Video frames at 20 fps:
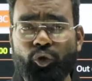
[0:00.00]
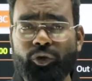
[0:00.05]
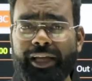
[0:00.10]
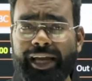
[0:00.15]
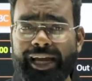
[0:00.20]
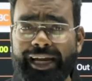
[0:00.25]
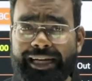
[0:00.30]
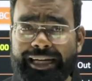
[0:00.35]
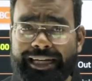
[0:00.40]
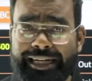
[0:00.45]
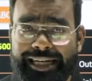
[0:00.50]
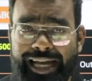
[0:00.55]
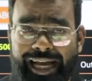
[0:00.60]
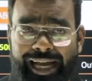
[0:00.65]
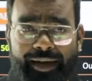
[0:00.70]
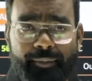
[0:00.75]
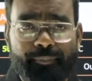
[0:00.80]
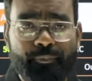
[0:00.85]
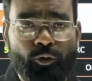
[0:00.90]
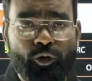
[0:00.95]
So the
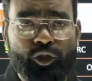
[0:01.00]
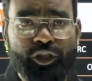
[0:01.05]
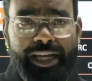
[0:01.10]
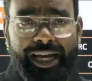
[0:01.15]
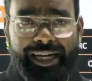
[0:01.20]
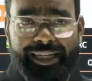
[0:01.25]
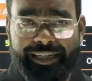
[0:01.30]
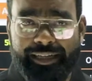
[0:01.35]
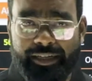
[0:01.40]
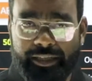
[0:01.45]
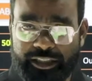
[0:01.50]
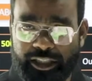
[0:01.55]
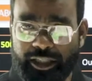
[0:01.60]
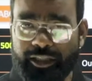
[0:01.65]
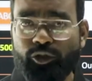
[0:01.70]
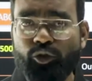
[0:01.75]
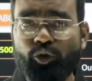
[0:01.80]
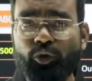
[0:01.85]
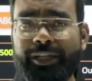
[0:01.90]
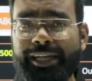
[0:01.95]
entire project,
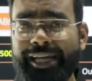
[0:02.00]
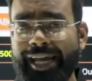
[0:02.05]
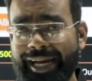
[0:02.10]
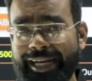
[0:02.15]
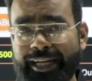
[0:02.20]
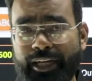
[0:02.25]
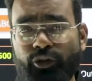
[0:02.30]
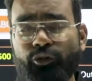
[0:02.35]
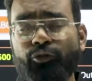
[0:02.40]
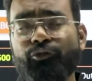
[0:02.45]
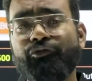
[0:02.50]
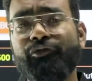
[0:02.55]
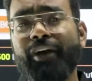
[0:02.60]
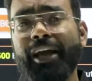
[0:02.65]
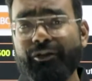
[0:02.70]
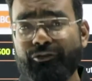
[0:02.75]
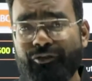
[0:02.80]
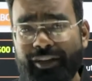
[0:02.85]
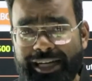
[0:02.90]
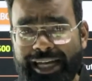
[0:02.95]
just to get you
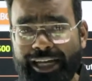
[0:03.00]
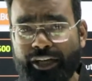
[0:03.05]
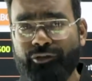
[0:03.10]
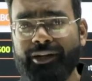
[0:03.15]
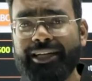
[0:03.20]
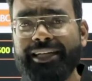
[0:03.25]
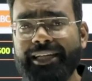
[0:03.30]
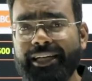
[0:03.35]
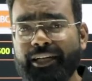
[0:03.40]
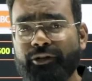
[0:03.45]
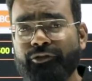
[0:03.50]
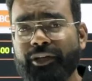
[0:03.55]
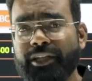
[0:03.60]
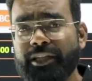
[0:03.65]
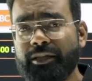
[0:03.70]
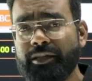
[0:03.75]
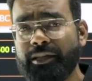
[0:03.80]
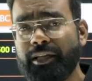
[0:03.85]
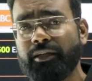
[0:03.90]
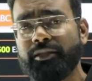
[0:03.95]
very well acquainted
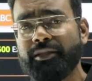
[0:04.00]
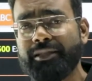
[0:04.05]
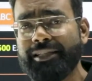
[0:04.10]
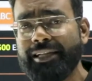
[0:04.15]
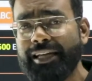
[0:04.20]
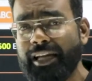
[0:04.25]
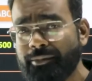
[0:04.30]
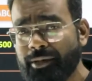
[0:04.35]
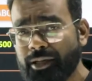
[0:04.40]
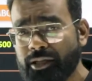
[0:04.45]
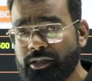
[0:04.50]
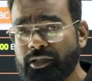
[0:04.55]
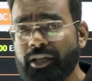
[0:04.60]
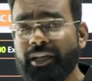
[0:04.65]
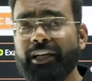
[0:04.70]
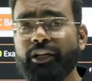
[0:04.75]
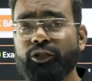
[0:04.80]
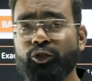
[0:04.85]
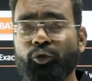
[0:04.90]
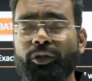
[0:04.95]
with the syllabus,
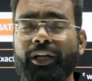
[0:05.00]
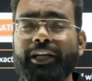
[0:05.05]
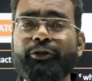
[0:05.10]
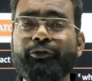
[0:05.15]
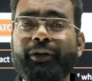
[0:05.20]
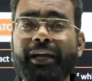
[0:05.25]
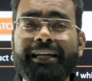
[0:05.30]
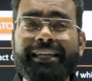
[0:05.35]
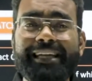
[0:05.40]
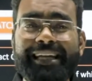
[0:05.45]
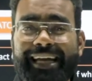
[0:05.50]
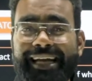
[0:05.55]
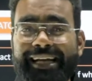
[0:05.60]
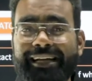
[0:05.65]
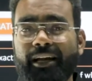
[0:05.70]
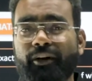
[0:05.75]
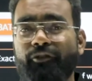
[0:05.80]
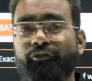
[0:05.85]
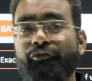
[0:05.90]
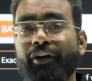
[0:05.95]
so that you can
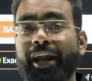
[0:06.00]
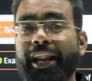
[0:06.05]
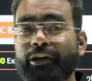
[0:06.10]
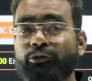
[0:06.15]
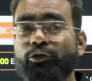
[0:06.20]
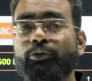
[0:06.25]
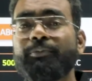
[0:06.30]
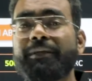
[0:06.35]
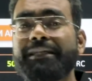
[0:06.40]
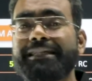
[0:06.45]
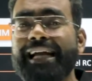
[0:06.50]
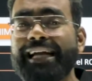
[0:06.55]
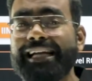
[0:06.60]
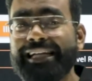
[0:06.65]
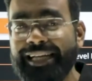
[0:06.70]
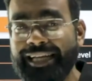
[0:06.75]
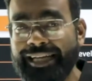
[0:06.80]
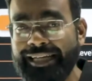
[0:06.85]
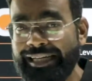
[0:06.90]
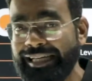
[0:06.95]
get a very good
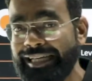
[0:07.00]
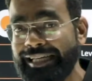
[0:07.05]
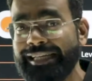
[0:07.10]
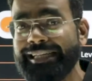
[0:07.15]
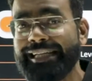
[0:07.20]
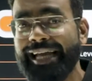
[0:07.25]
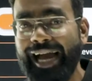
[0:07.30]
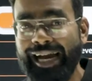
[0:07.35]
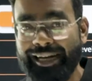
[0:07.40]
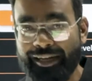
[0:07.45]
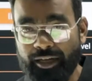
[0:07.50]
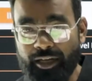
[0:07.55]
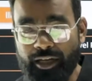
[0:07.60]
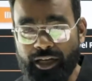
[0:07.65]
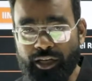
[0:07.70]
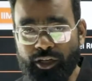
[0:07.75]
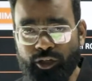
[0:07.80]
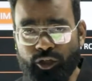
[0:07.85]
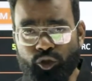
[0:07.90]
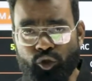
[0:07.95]
percentile in CAT.
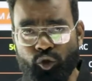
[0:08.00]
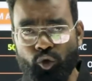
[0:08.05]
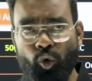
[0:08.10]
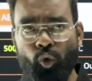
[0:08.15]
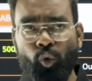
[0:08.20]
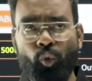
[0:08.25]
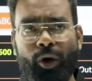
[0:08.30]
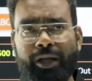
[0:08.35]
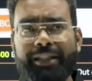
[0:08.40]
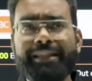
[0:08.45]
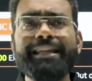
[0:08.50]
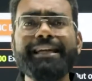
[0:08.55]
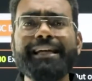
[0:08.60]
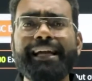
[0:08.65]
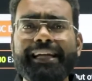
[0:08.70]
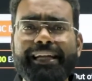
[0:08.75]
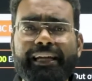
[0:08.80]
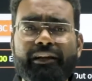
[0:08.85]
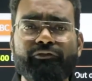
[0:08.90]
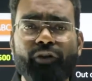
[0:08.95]
So one thing
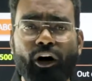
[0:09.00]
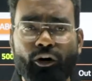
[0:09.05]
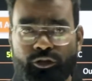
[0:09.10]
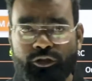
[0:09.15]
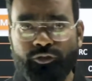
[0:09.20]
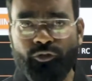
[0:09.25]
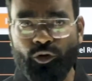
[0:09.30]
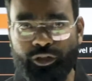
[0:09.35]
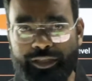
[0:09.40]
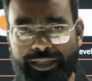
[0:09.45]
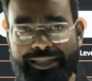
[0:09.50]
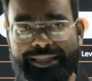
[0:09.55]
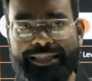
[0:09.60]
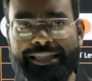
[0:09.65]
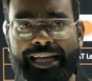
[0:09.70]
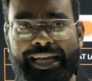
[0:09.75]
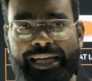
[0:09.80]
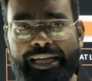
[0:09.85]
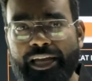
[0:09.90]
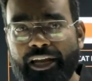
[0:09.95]
I can vouch for this,
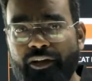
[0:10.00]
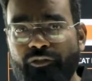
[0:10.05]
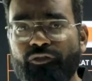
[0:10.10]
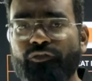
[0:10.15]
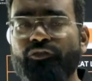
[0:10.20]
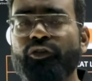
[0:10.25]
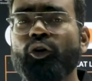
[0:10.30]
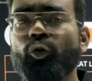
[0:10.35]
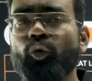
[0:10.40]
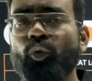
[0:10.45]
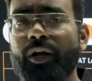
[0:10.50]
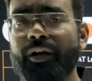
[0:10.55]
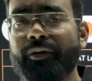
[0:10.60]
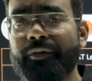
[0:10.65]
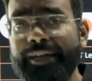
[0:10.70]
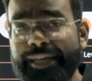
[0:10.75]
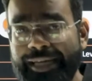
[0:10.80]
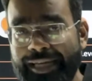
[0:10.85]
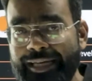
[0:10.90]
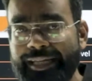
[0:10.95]
like, if you are
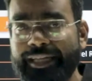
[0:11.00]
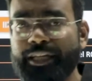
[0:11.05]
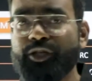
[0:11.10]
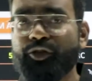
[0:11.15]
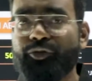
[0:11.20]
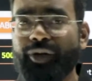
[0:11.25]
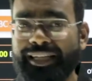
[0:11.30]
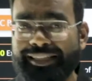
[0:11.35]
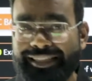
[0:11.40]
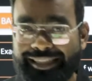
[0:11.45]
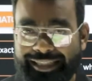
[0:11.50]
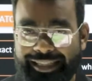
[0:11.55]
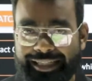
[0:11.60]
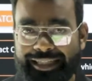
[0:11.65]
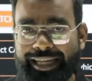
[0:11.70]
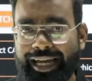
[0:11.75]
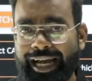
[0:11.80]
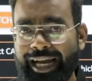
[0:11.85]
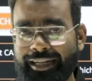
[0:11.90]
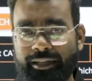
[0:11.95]
really interested
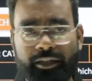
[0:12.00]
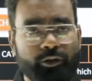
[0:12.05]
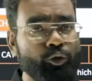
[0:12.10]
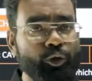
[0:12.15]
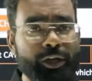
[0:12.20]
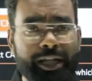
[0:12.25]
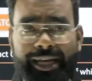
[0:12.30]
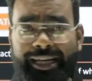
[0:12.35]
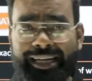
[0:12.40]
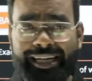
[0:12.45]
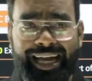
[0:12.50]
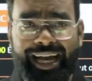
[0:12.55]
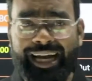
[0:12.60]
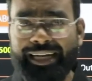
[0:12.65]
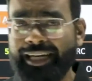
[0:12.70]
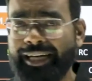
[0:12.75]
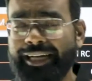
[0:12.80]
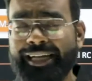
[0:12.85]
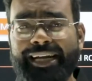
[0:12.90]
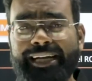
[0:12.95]
in CAT, to take
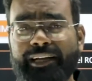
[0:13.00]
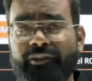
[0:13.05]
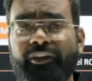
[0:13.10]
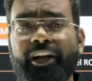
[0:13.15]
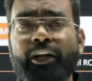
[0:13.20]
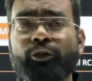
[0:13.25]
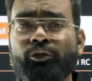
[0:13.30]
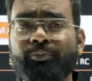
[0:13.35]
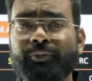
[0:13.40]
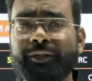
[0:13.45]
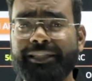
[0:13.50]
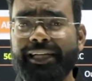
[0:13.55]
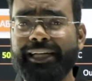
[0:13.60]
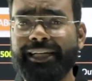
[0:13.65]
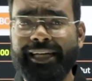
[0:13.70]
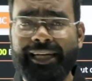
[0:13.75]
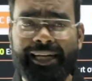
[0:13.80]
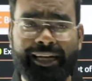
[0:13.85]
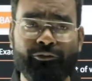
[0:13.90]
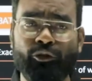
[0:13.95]
CAT and get a very good
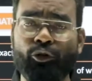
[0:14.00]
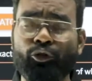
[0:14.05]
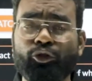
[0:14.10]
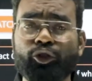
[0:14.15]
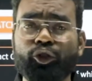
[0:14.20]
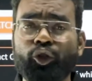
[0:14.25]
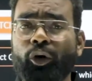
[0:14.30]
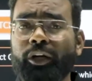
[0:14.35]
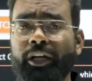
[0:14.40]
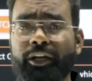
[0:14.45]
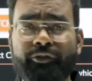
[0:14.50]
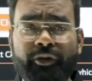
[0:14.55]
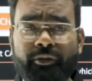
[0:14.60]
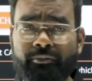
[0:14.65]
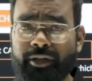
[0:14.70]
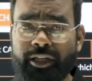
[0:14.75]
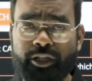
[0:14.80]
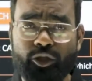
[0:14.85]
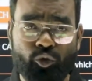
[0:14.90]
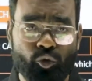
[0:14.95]
percentile and want to join a
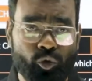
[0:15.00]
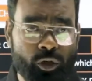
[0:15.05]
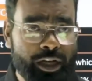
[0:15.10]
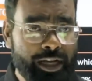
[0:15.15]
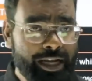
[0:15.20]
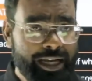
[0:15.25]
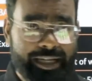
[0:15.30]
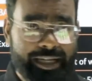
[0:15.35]
Dream B school,